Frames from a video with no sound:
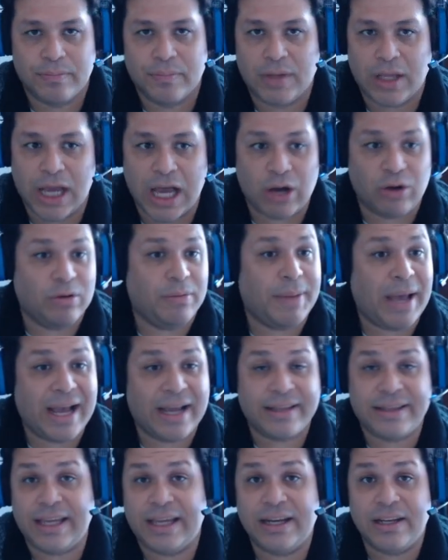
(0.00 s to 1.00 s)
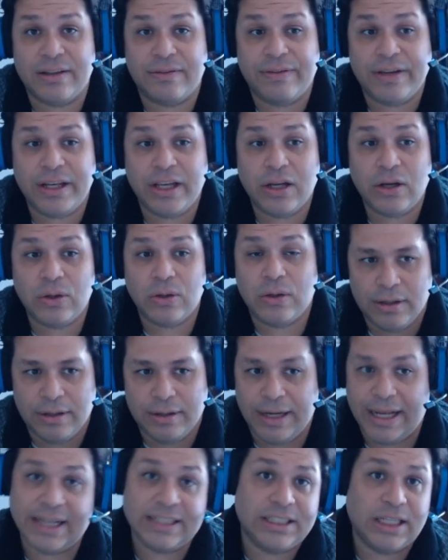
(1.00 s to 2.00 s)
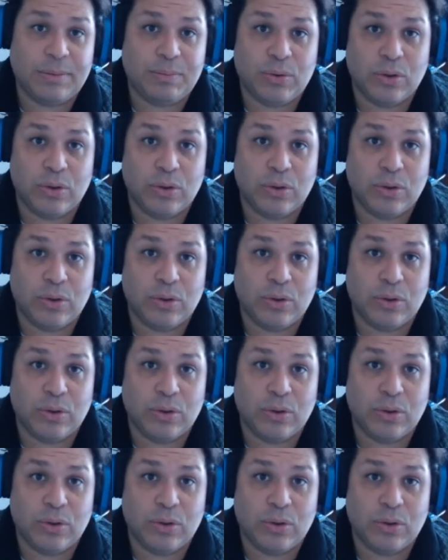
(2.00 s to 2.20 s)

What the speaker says: I'll be back at the end of the video. Next up,